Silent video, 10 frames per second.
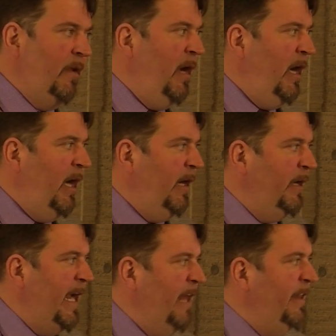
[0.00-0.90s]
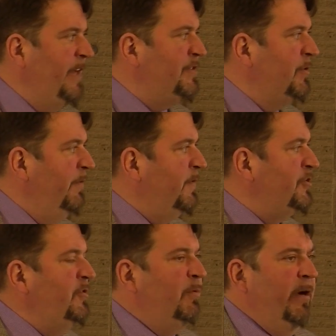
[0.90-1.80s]
and they sold for
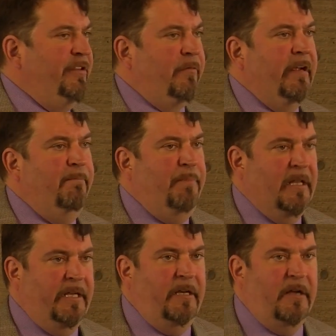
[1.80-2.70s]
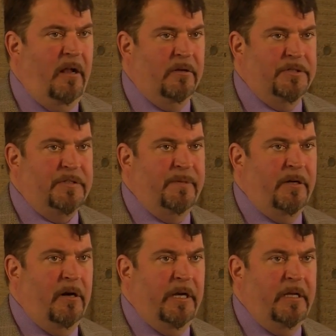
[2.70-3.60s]
$2.3 billion to
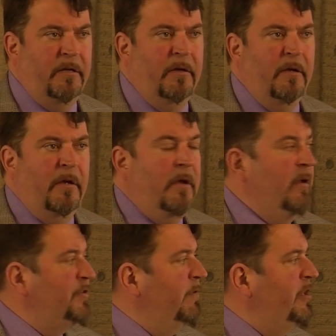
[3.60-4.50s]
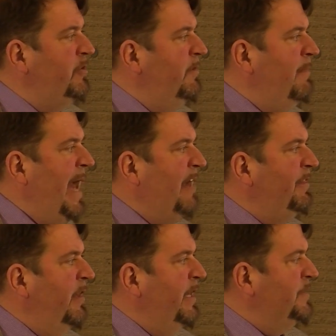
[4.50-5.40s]
Pucari. So when you do the
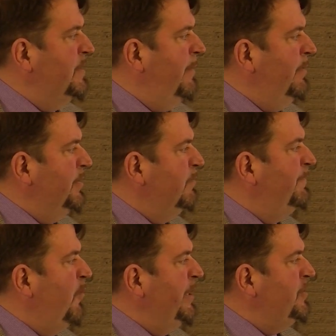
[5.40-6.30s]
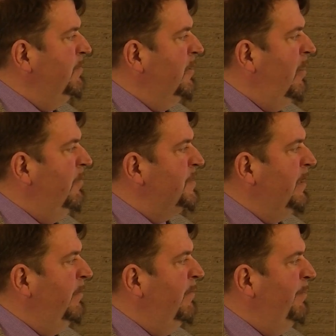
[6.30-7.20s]
math on these numbers, well, 42 Below was a
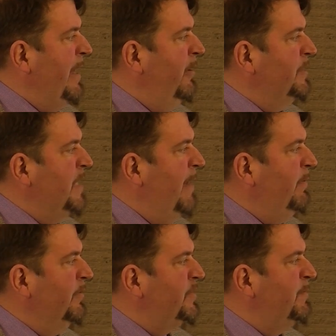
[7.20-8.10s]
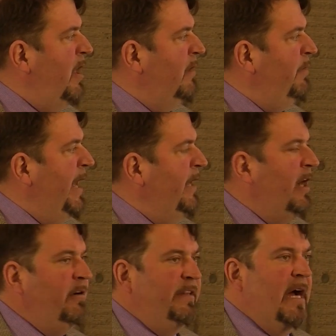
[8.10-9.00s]
little bit better example, smaller brand,
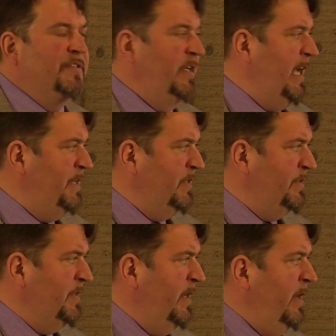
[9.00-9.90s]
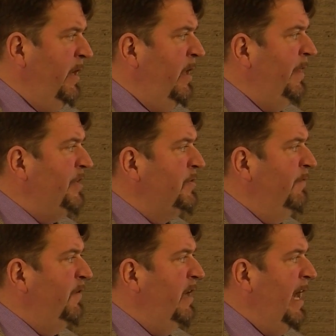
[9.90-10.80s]
100,000 cases. They
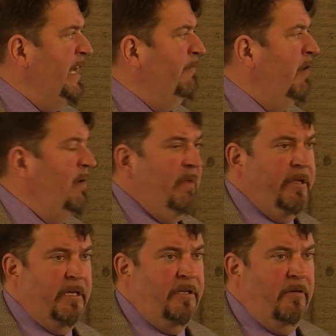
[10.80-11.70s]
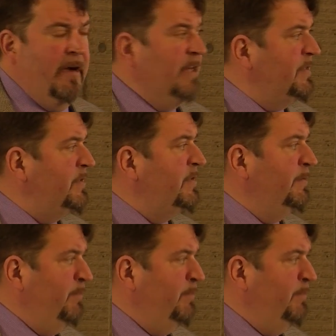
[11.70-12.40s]
sold for 91 million US to